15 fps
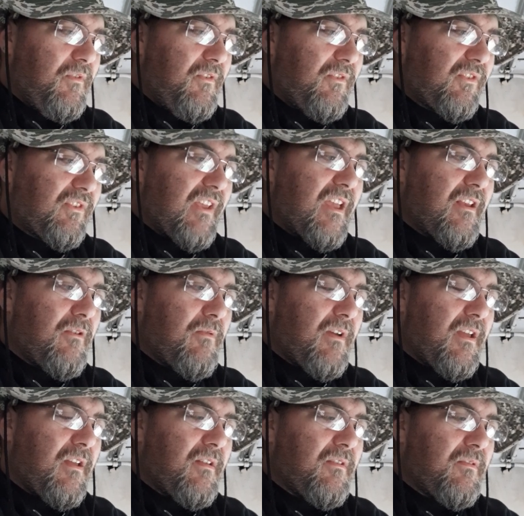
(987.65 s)
Staying
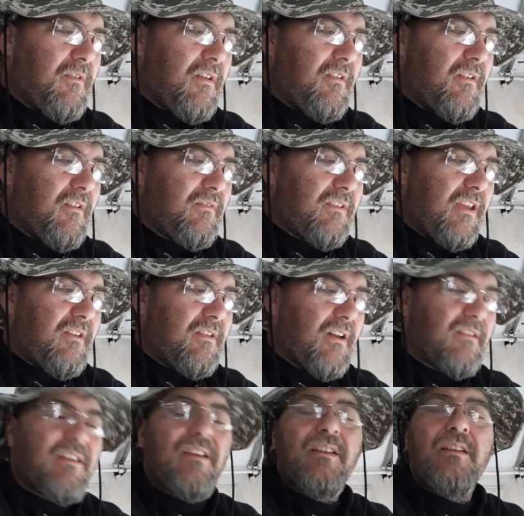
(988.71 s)
away and
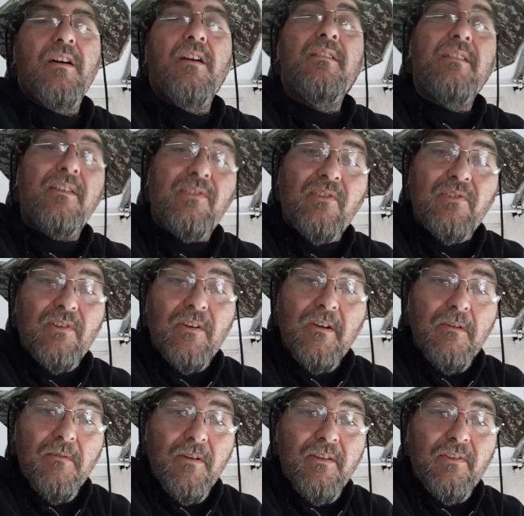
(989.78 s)
not taking
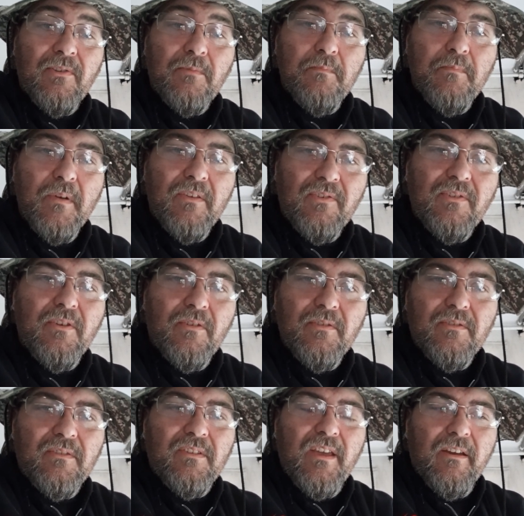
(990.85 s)
unnecessary risks, but still
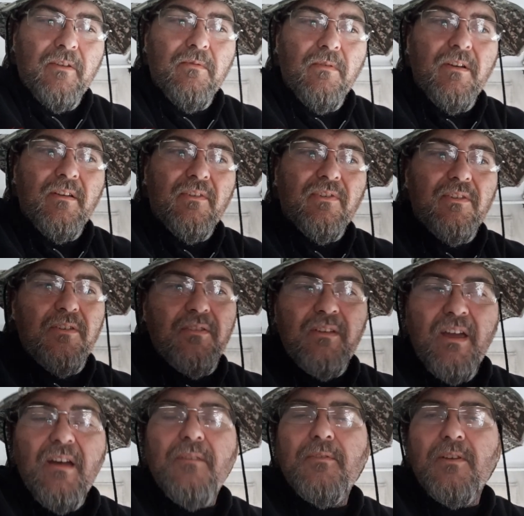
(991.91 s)
taking risks. You
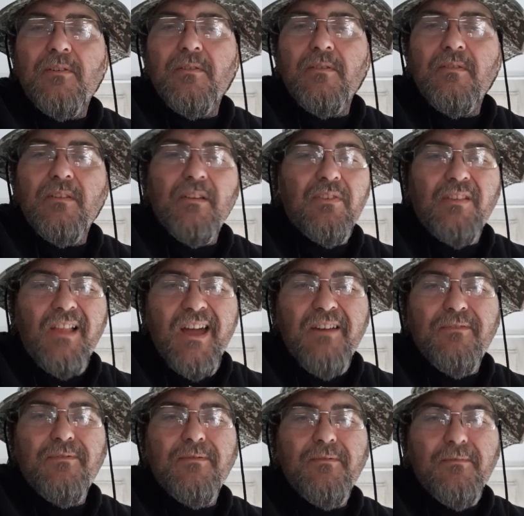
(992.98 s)
have to. That's
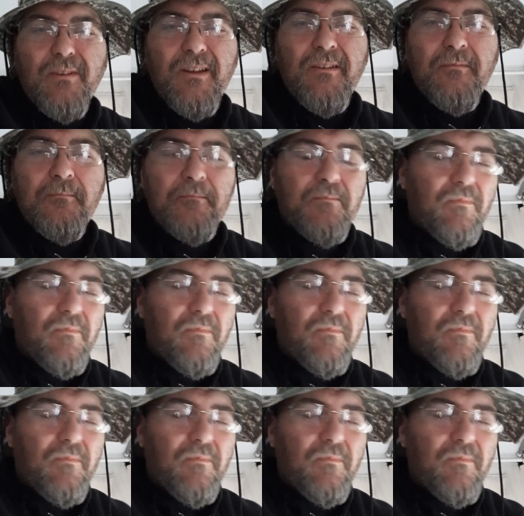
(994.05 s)
life, right?